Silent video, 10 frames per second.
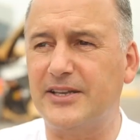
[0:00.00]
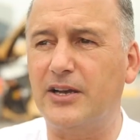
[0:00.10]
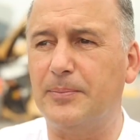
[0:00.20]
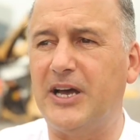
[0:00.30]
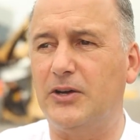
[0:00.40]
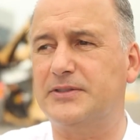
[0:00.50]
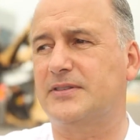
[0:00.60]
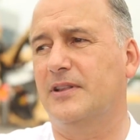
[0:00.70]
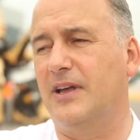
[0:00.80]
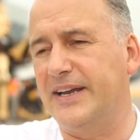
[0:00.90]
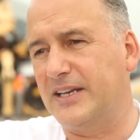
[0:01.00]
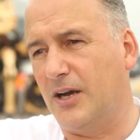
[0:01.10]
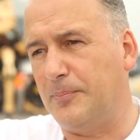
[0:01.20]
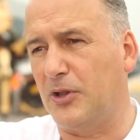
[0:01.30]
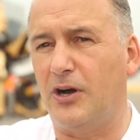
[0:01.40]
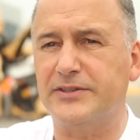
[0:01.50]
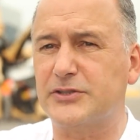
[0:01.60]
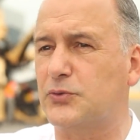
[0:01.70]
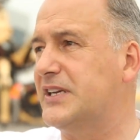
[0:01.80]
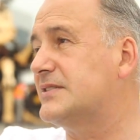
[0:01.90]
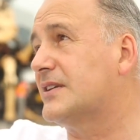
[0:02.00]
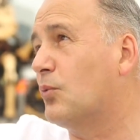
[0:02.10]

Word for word: not about lining up along streets